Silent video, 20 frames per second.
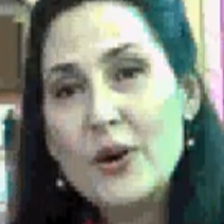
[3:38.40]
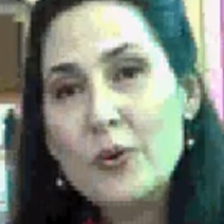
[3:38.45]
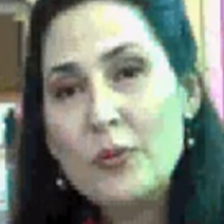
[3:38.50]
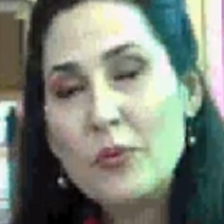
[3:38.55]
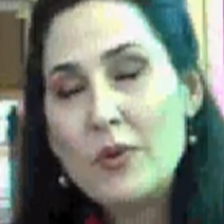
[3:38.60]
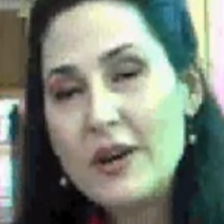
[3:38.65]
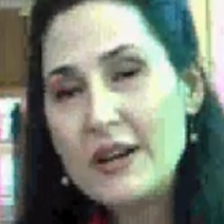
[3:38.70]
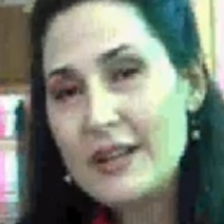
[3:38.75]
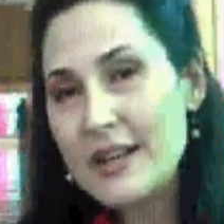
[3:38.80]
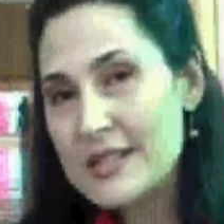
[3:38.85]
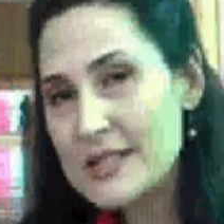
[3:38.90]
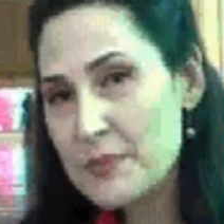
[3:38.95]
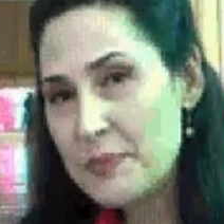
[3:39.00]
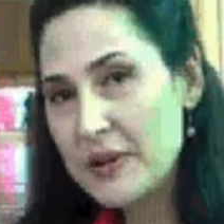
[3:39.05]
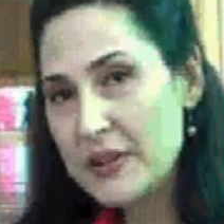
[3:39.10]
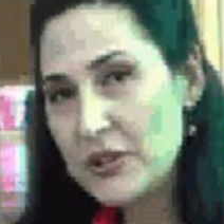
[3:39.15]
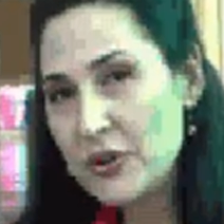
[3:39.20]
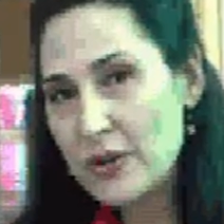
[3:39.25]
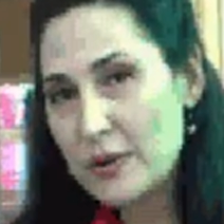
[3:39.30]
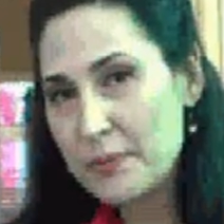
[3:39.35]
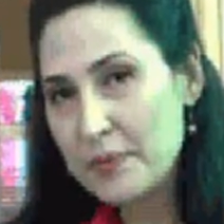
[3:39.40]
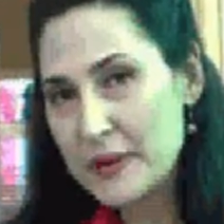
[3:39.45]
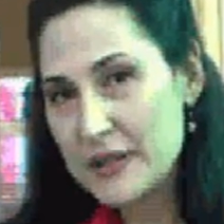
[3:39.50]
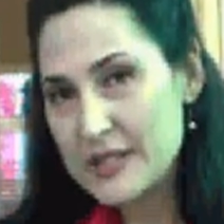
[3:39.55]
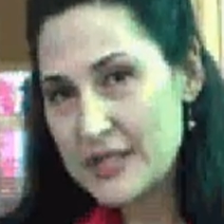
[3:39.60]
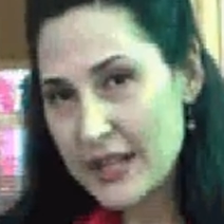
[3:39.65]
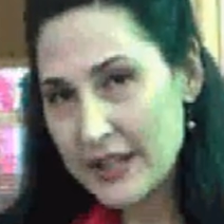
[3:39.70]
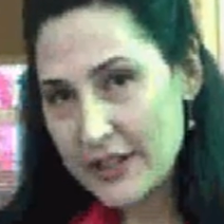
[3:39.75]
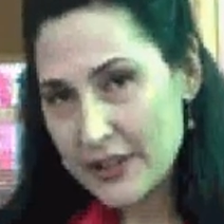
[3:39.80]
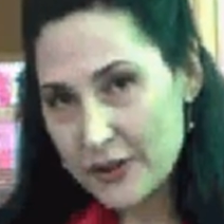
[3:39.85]
What has been your
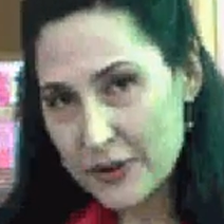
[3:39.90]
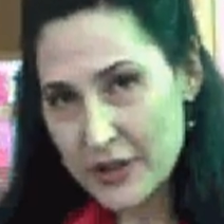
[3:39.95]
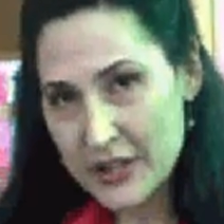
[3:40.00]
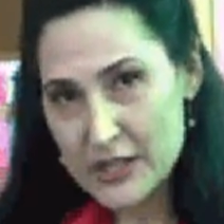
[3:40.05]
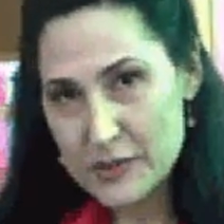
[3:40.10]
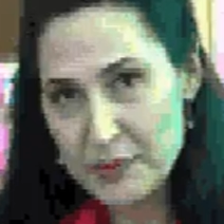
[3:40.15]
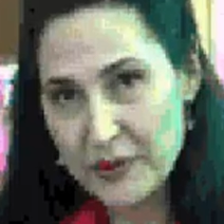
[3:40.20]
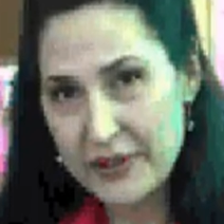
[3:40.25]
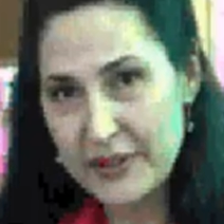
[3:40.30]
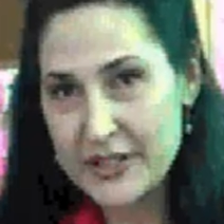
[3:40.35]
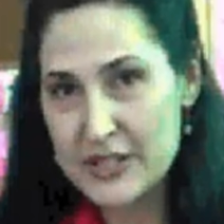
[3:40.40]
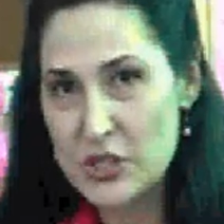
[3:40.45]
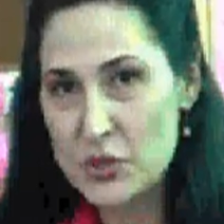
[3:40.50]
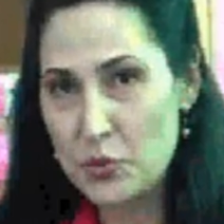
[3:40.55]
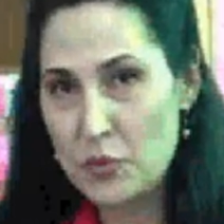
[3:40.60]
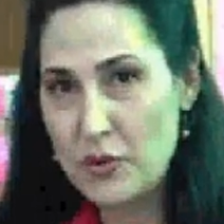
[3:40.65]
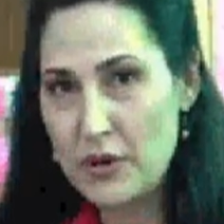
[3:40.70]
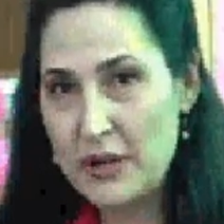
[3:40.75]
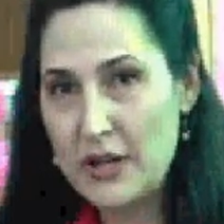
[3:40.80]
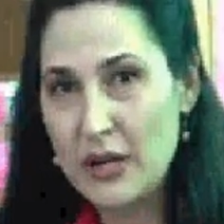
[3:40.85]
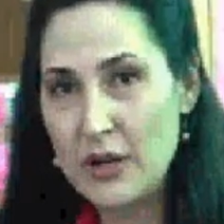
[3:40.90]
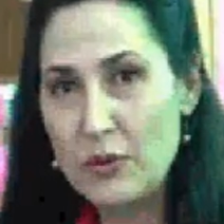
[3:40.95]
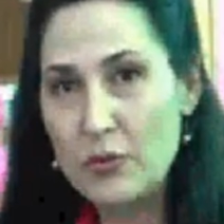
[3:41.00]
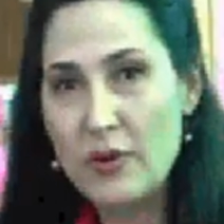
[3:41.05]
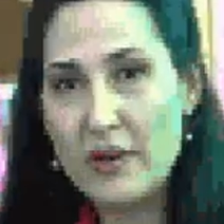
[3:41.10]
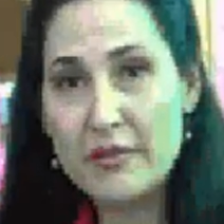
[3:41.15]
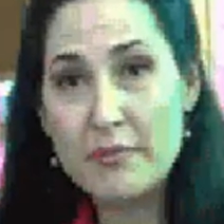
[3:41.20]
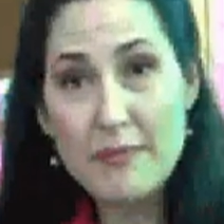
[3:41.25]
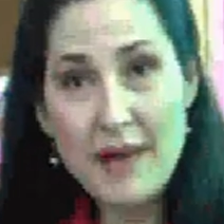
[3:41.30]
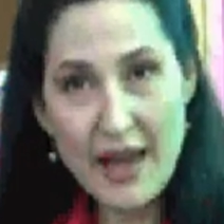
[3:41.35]
particular experience working
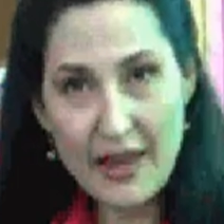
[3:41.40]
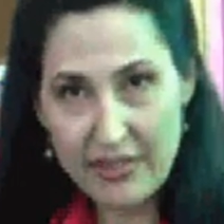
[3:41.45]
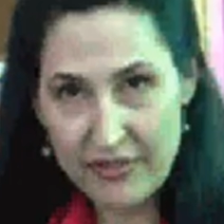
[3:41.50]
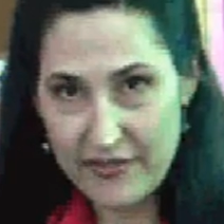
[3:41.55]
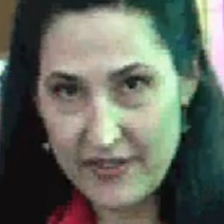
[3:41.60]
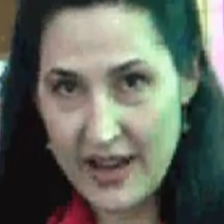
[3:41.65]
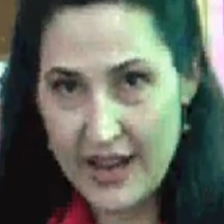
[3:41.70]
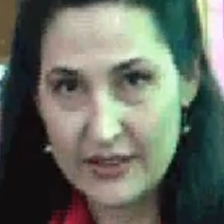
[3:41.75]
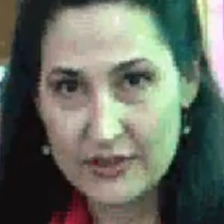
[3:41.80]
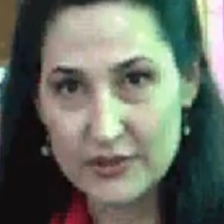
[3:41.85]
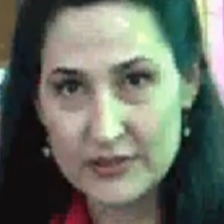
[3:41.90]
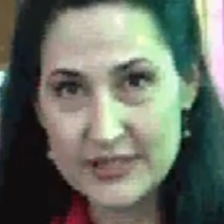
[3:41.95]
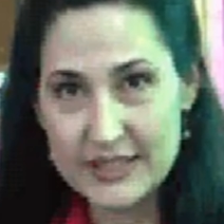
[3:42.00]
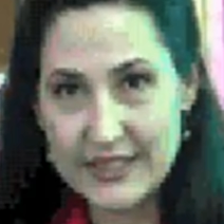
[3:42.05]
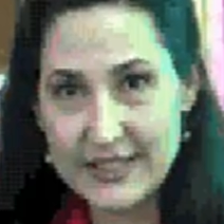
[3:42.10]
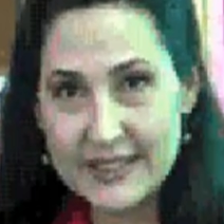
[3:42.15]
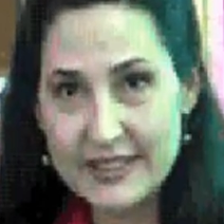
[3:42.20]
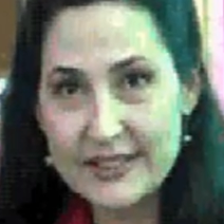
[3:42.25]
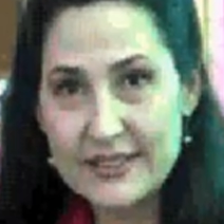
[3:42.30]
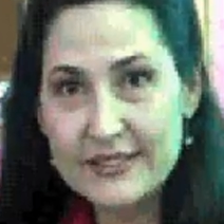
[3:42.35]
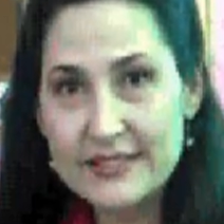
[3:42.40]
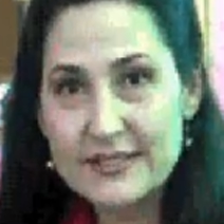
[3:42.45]
with math faculty?